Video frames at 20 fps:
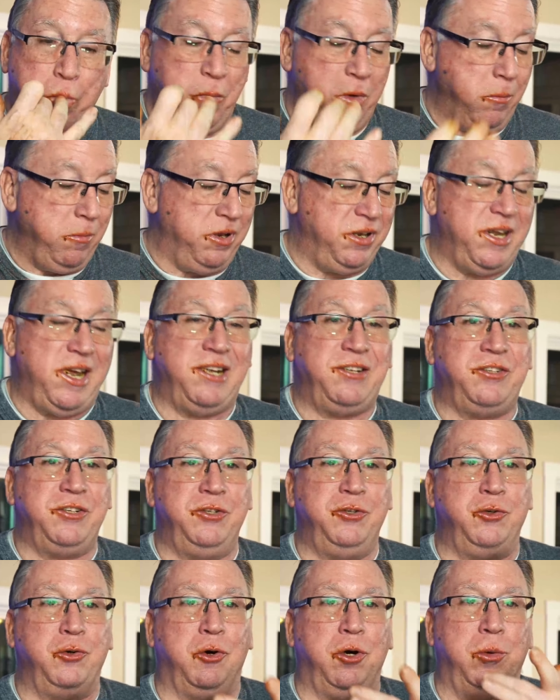But that's
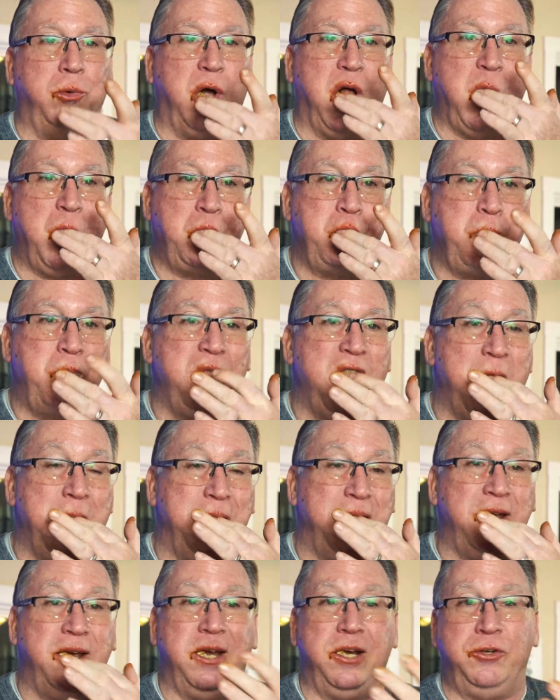enjoyable.
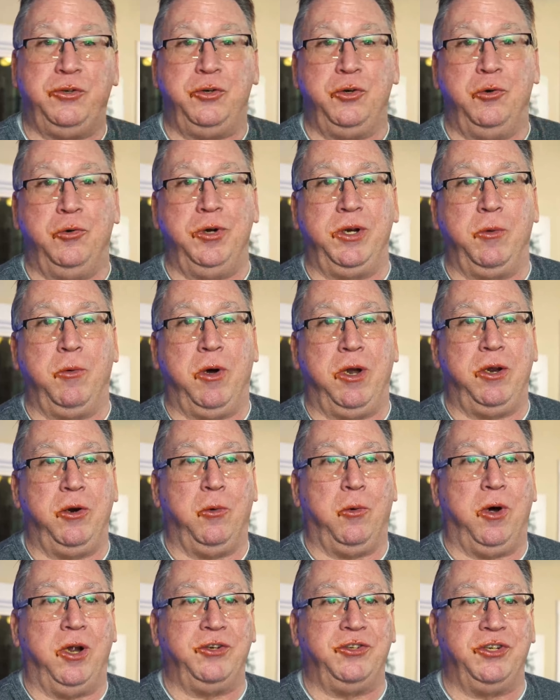Now you got chewing while
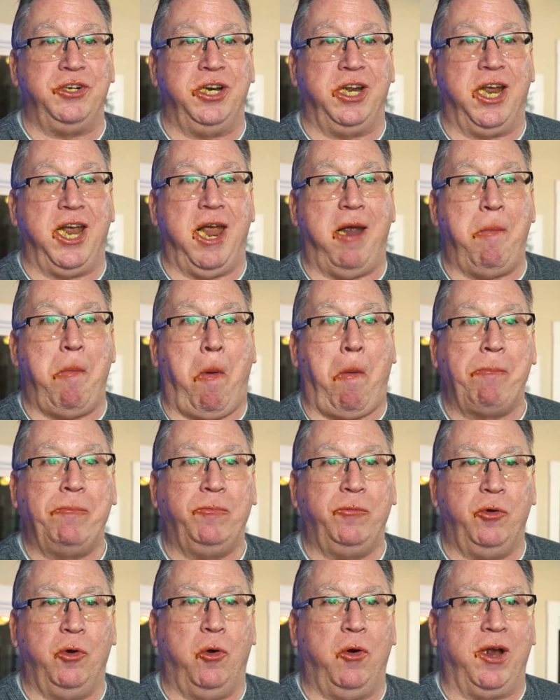you're watching the game.
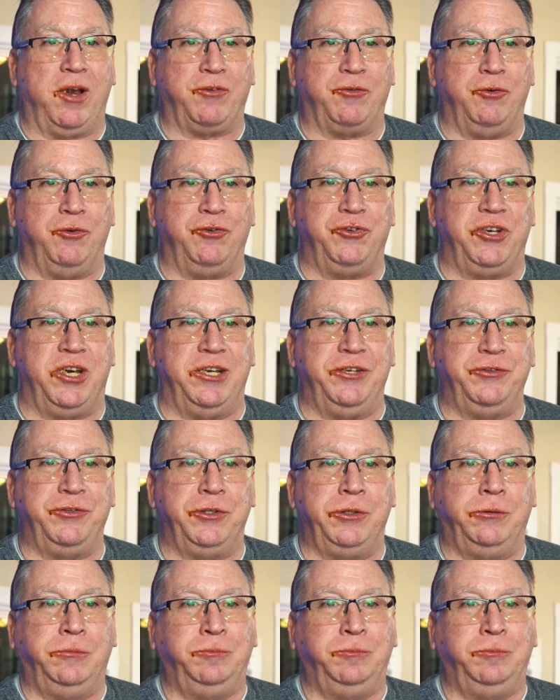No exercise.